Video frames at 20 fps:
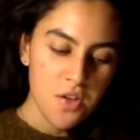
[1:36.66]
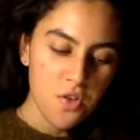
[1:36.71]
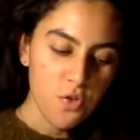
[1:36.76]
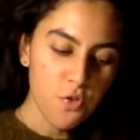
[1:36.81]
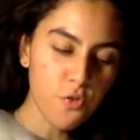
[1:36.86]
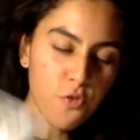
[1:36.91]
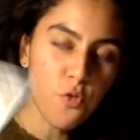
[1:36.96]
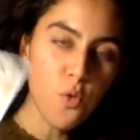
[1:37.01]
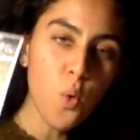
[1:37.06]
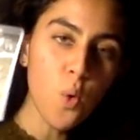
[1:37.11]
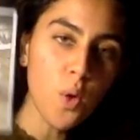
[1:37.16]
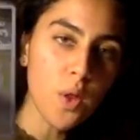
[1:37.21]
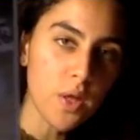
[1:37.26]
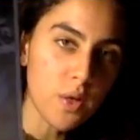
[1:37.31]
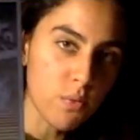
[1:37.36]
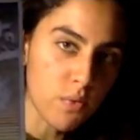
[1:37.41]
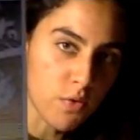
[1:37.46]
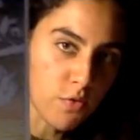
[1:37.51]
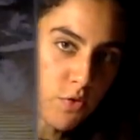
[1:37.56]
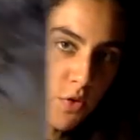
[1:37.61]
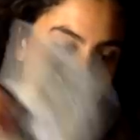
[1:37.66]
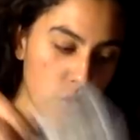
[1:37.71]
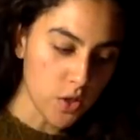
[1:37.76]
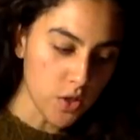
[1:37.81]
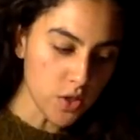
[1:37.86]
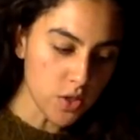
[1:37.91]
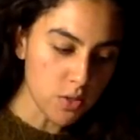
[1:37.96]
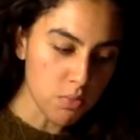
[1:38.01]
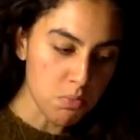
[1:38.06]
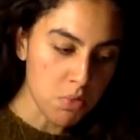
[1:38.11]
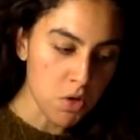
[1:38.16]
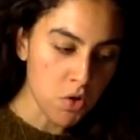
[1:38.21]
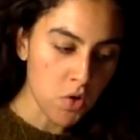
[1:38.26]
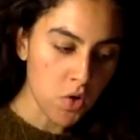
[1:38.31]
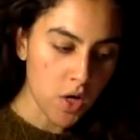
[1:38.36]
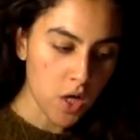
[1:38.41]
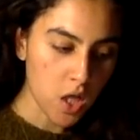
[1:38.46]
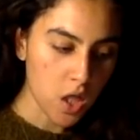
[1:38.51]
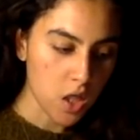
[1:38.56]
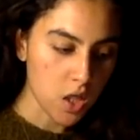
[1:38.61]
the Fool in reverse,
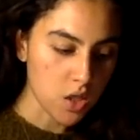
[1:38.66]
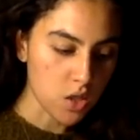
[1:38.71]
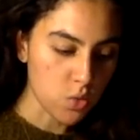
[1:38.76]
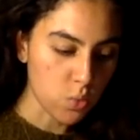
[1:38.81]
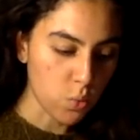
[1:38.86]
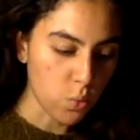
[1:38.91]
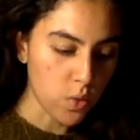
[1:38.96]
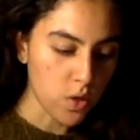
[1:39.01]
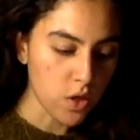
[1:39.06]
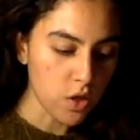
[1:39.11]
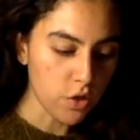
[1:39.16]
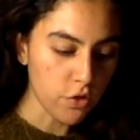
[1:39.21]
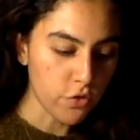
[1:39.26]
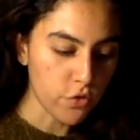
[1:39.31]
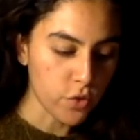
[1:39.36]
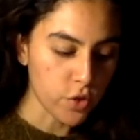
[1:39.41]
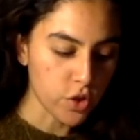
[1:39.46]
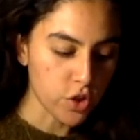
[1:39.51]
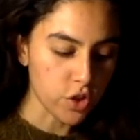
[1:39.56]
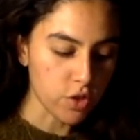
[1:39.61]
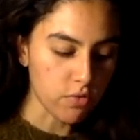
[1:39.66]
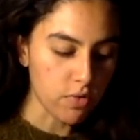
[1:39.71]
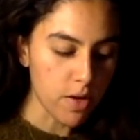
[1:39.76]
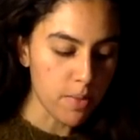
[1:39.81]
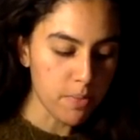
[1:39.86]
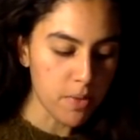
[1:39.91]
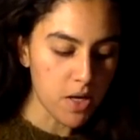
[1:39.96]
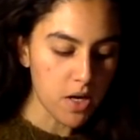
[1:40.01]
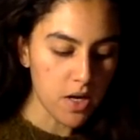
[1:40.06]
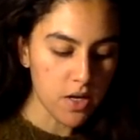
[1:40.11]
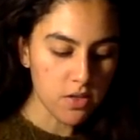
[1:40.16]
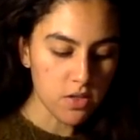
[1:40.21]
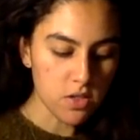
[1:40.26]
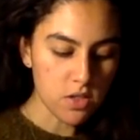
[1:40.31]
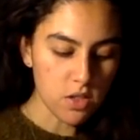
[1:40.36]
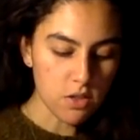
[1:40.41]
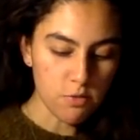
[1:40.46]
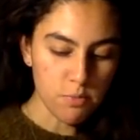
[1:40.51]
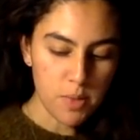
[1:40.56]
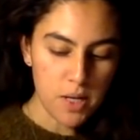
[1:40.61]
mirroring this Wheel of Fortune. Right behind the
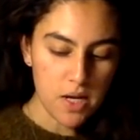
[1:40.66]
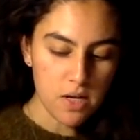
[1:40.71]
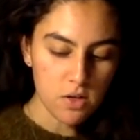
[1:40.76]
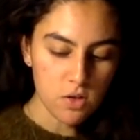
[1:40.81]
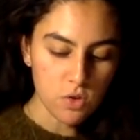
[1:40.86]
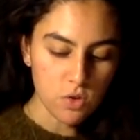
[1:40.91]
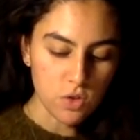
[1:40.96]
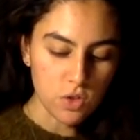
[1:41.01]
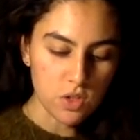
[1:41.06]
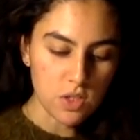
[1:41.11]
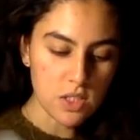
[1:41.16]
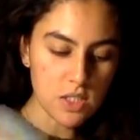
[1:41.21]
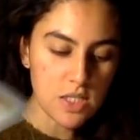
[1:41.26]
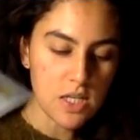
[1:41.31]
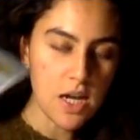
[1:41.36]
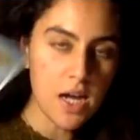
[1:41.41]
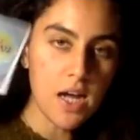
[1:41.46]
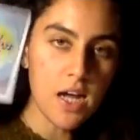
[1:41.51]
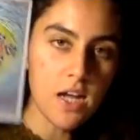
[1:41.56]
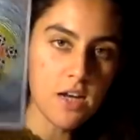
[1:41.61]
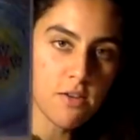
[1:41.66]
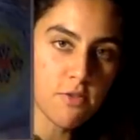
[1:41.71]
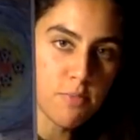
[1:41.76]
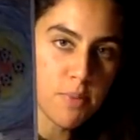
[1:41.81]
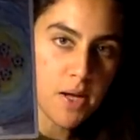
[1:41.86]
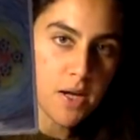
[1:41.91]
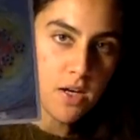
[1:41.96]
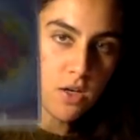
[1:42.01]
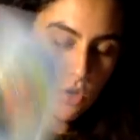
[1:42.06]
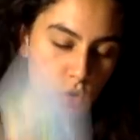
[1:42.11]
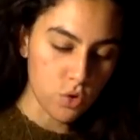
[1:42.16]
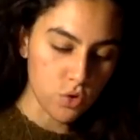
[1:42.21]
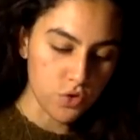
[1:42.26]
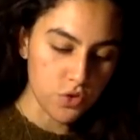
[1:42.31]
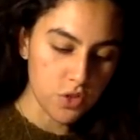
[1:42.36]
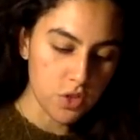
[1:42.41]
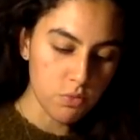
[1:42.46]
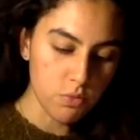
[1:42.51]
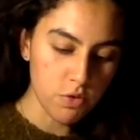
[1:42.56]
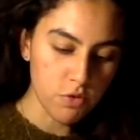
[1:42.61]
Son of Pentacles, the Ten of
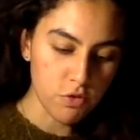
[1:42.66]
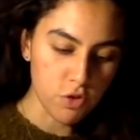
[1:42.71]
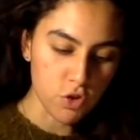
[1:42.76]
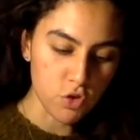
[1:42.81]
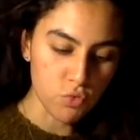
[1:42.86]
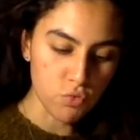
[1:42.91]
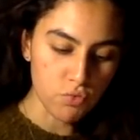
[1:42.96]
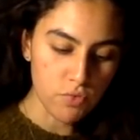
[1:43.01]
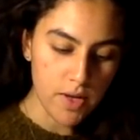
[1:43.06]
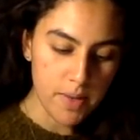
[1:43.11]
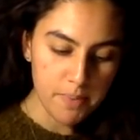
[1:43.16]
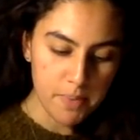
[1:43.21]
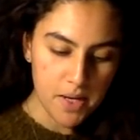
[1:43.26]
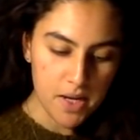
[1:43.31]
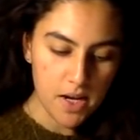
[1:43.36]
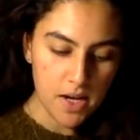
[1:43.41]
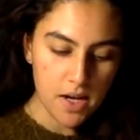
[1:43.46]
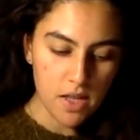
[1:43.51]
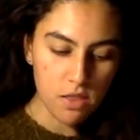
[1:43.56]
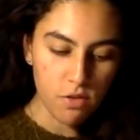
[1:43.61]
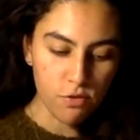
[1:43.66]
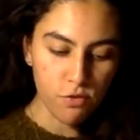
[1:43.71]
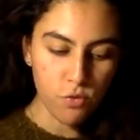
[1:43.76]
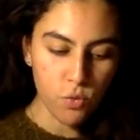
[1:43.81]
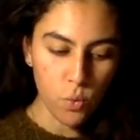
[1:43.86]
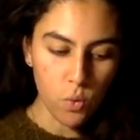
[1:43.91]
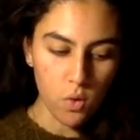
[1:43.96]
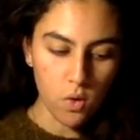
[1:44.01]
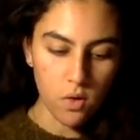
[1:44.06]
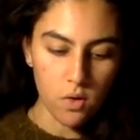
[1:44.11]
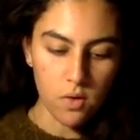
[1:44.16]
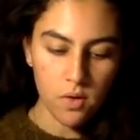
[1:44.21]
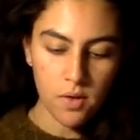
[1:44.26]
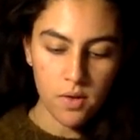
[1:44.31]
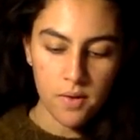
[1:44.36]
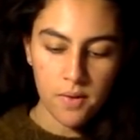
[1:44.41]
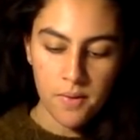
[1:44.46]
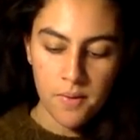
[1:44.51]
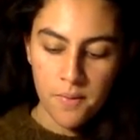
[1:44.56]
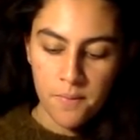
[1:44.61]
Pentacles in reverse, right behind the Fool.
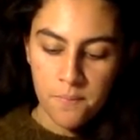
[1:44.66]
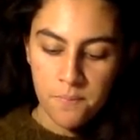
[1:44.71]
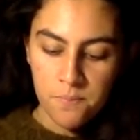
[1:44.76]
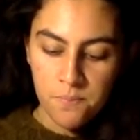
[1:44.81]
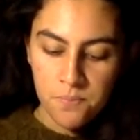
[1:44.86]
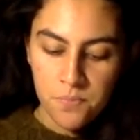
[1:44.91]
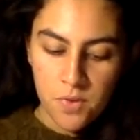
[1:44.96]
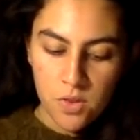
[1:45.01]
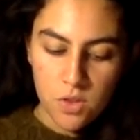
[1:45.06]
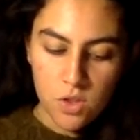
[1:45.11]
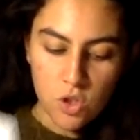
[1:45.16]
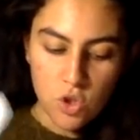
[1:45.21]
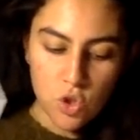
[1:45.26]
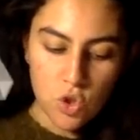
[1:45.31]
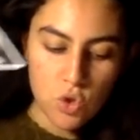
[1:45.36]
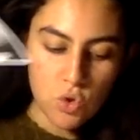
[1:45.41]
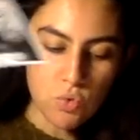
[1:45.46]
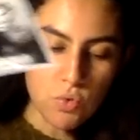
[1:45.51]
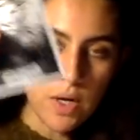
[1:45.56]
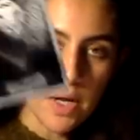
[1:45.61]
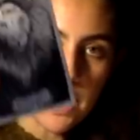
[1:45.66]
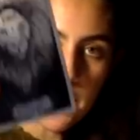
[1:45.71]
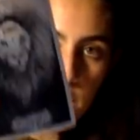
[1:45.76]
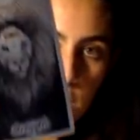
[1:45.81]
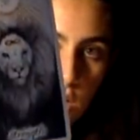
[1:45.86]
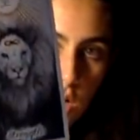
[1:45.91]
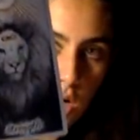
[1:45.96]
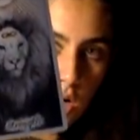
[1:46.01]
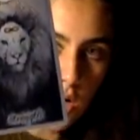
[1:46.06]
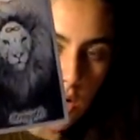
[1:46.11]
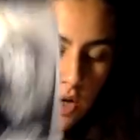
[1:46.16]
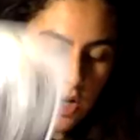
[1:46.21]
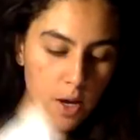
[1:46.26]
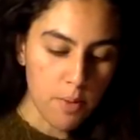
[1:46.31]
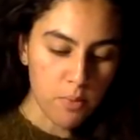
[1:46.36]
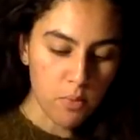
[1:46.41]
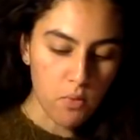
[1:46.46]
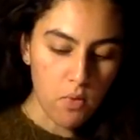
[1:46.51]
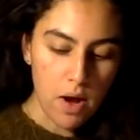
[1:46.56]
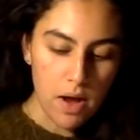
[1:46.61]
The Strength card
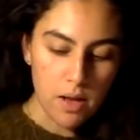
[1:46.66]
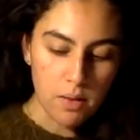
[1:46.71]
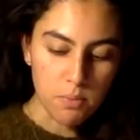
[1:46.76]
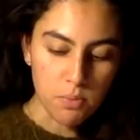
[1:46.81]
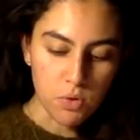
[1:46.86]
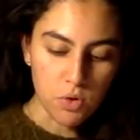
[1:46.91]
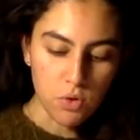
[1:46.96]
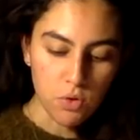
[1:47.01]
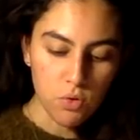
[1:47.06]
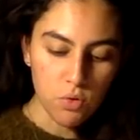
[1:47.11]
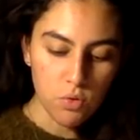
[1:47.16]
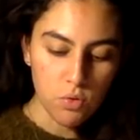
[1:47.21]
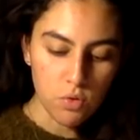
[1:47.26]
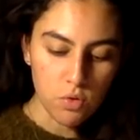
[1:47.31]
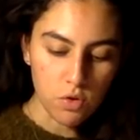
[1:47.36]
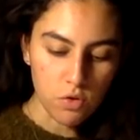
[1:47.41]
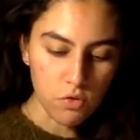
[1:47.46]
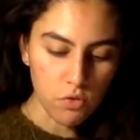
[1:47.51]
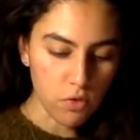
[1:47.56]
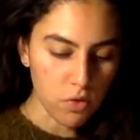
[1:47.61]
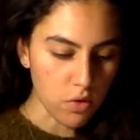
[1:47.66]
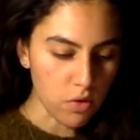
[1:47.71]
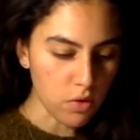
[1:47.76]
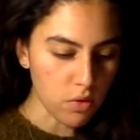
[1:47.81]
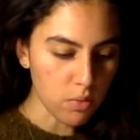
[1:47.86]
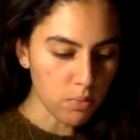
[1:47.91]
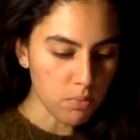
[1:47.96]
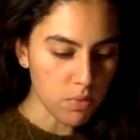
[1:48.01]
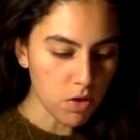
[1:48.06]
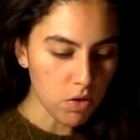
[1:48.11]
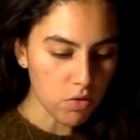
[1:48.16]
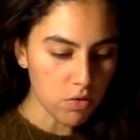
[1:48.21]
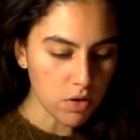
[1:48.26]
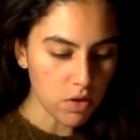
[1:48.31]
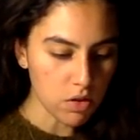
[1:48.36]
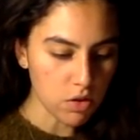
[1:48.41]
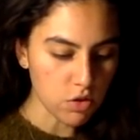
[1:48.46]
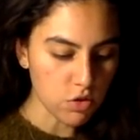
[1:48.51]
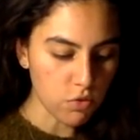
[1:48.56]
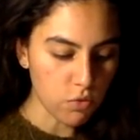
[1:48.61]
upright, beautiful,
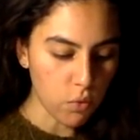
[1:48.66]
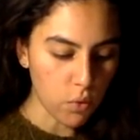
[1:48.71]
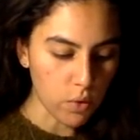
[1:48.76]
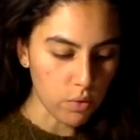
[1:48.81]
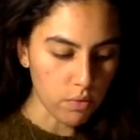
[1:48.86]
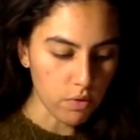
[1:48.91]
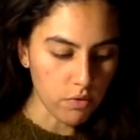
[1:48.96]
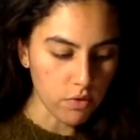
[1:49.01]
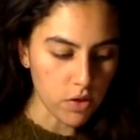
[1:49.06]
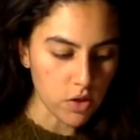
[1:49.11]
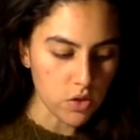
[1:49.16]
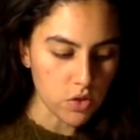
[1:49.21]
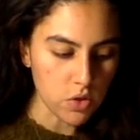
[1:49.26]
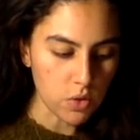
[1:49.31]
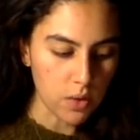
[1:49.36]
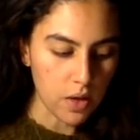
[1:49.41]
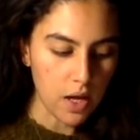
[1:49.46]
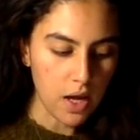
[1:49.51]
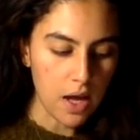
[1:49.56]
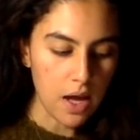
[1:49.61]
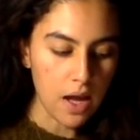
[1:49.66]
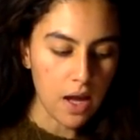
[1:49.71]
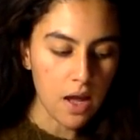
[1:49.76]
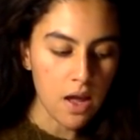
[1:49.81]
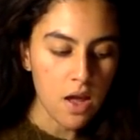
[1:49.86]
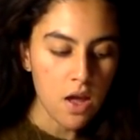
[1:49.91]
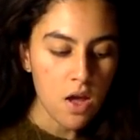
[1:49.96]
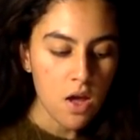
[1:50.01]
mirroring this Fool in reverse. Okay.